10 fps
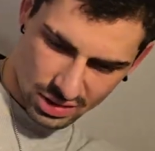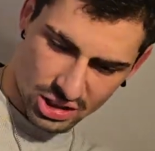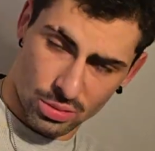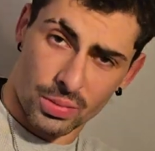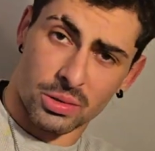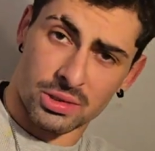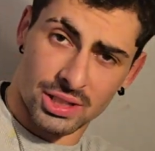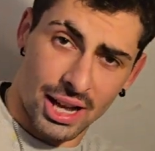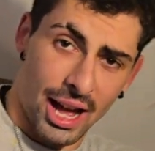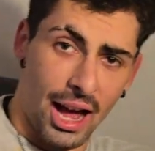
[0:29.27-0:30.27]
supposed
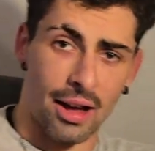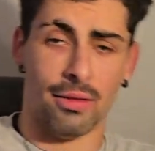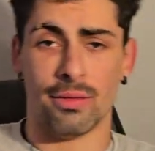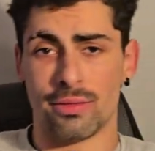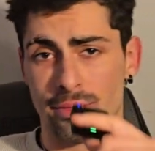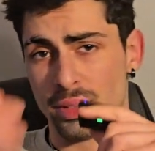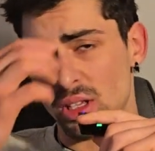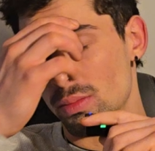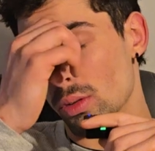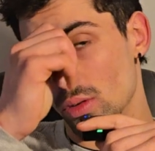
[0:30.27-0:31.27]
to have
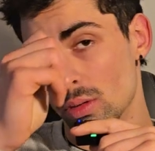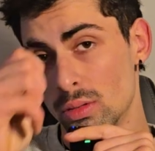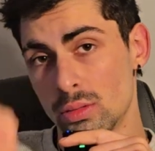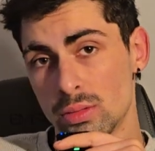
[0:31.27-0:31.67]
people